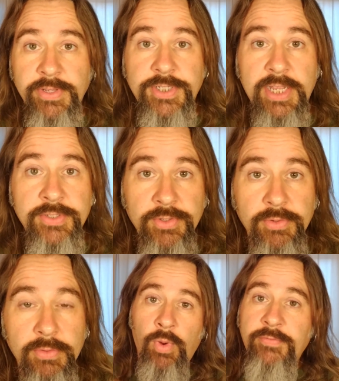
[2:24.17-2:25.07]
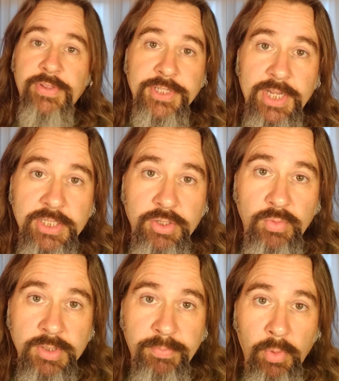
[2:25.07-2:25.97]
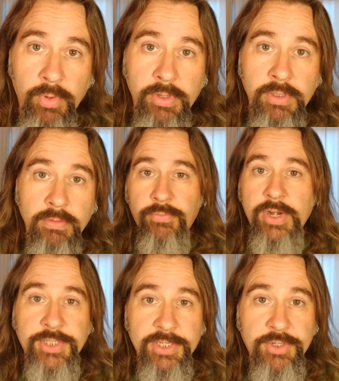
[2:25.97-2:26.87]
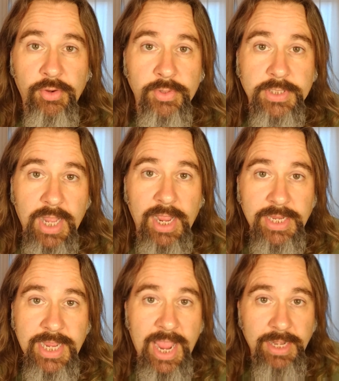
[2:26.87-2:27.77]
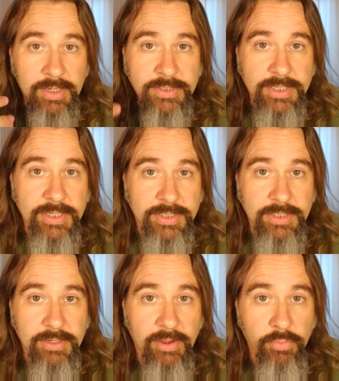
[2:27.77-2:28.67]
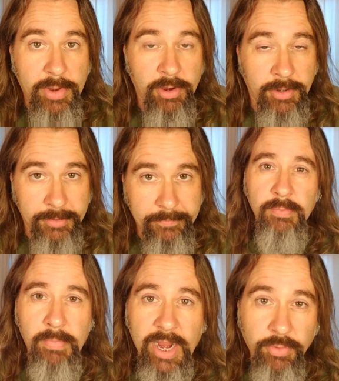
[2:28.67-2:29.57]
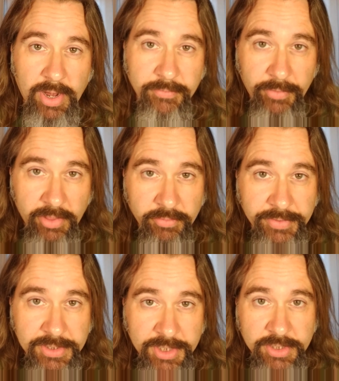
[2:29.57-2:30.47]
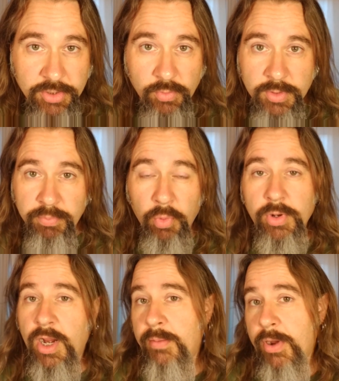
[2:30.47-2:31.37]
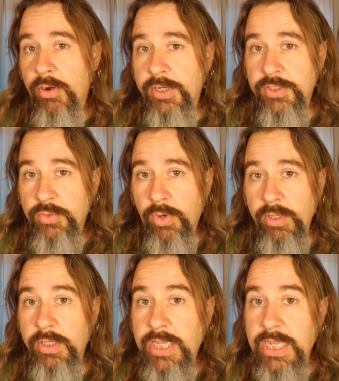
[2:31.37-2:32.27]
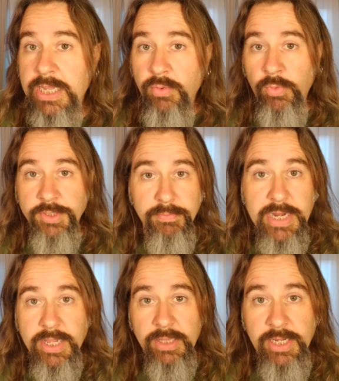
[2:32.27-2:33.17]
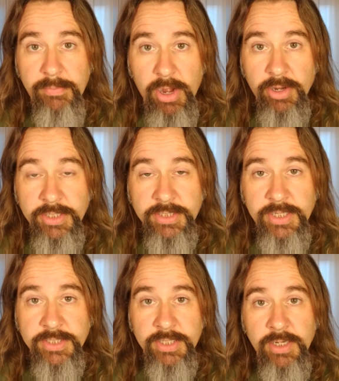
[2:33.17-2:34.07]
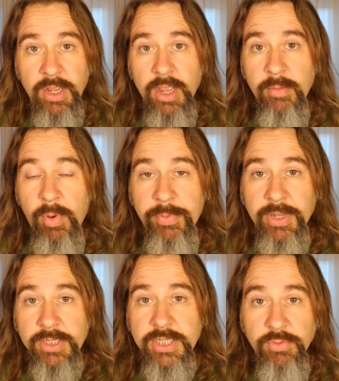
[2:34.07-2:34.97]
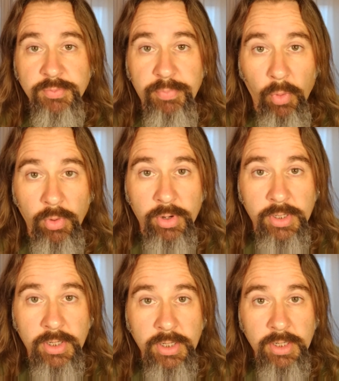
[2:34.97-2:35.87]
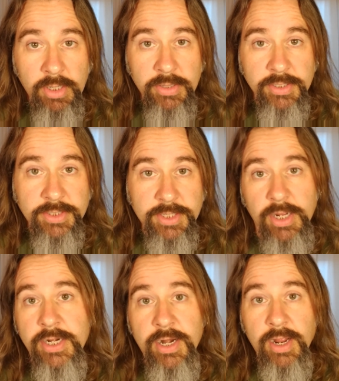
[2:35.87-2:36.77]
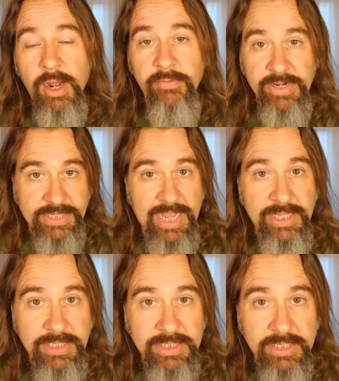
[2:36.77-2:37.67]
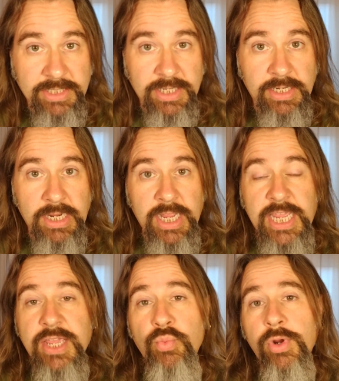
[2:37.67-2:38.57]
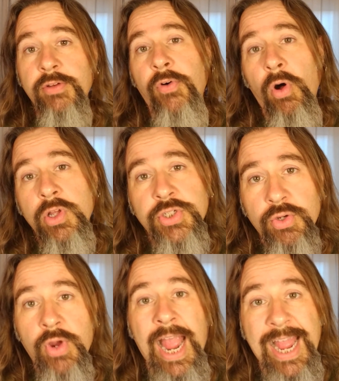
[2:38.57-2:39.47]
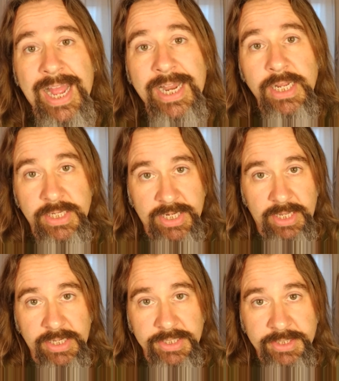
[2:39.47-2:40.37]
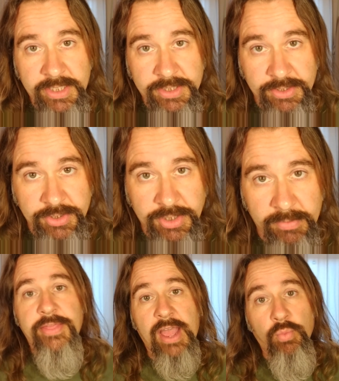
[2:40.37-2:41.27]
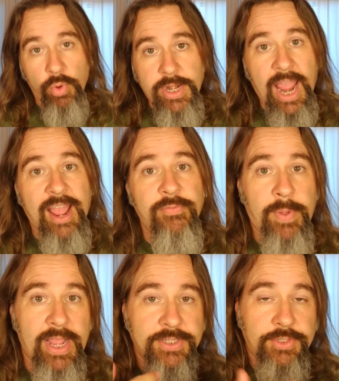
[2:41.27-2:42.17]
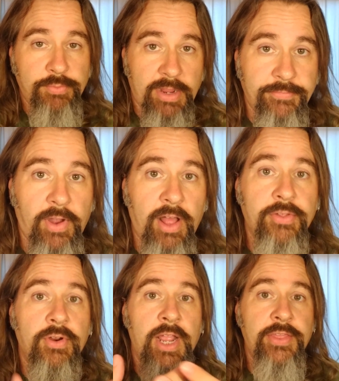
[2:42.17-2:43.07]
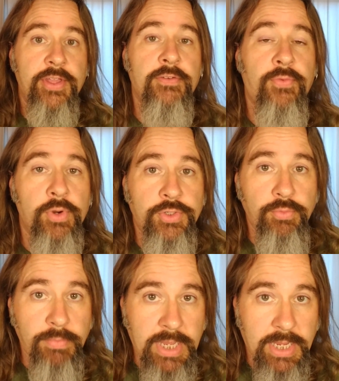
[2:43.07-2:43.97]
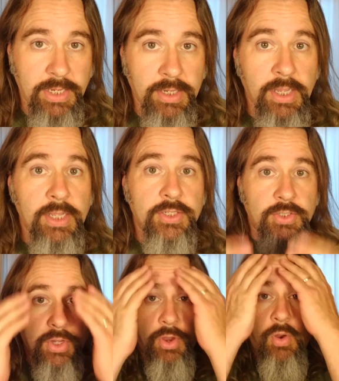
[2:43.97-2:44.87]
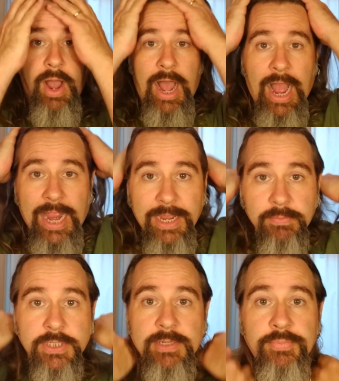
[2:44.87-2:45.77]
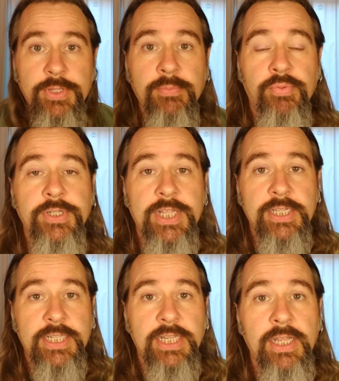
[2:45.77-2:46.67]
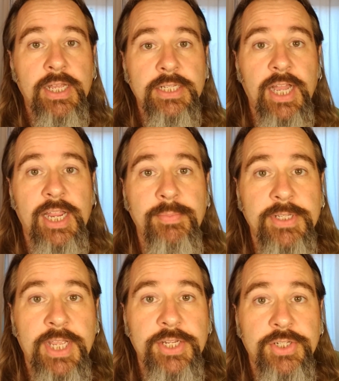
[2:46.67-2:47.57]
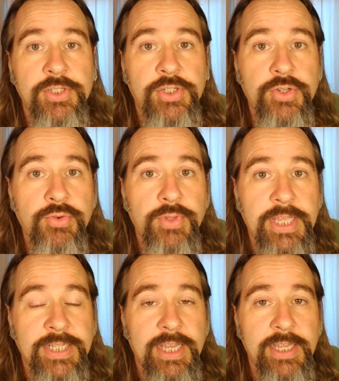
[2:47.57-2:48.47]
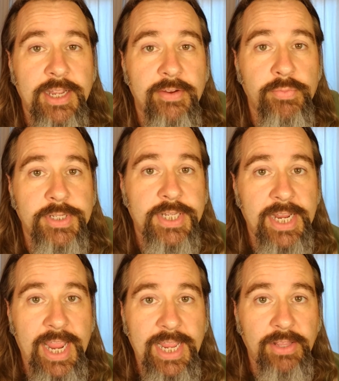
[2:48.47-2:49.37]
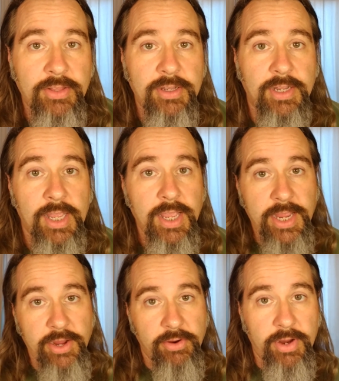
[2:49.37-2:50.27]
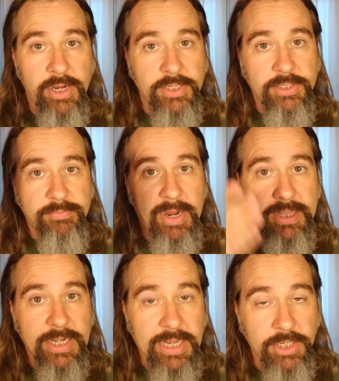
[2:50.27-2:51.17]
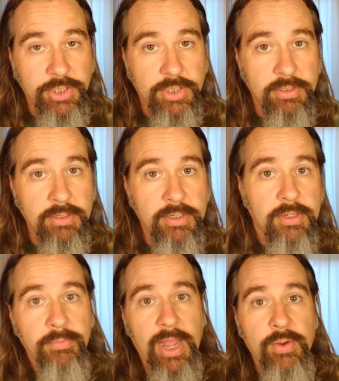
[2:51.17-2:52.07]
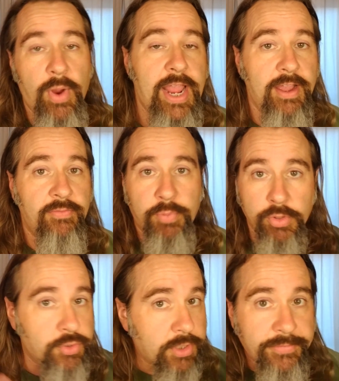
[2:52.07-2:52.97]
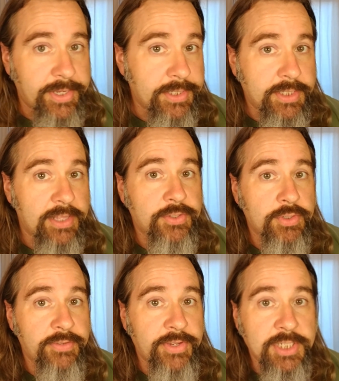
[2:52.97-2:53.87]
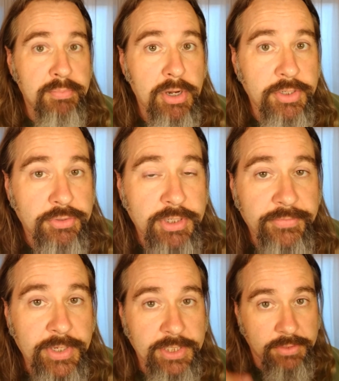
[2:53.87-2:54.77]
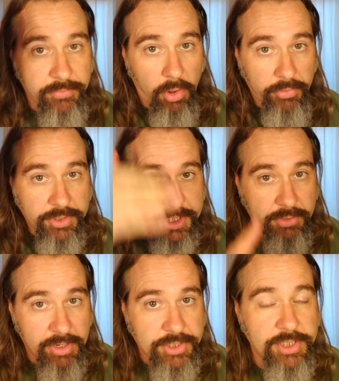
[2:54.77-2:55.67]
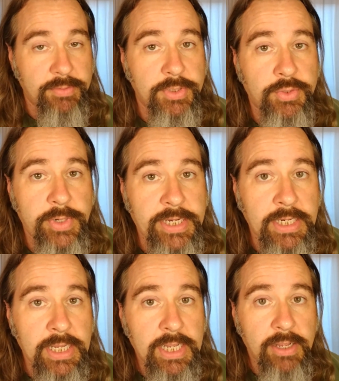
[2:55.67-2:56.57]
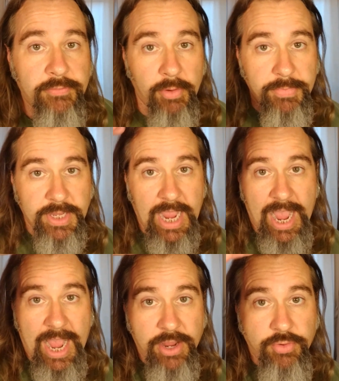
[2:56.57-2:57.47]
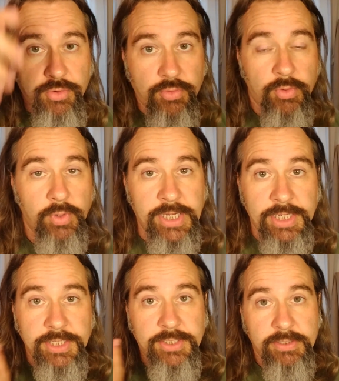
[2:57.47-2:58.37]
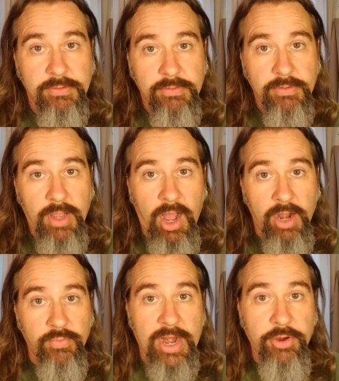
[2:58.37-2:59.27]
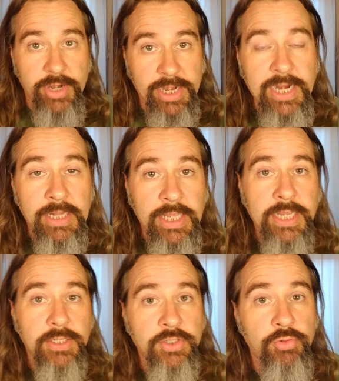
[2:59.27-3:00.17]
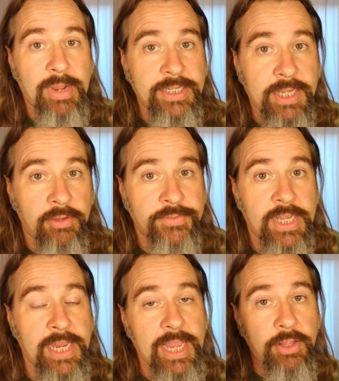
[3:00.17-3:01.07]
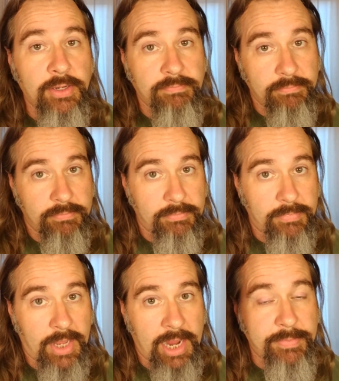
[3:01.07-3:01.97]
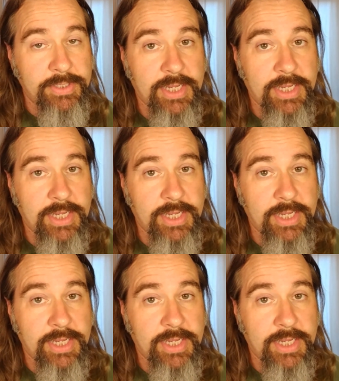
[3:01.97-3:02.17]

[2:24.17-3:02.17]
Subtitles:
Vincenzo. When Vincenzo was born, Francesco was not yet a citizen of America. My grandfather, Vincenzo, was born on American soil. He was immediately an American citizen, but because he was born the son of an Italian citizen, he would have also had Italian citizenship. That would have passed to my father and therefore to me. So I am simply presenting documentation to the Italian government saying, hey, look, here is my lineage by way of birth certificates, death certificates, marriage certificates of all the generations in between, from the guy who is on record in Italy to myself, saying, hey, look, I'm this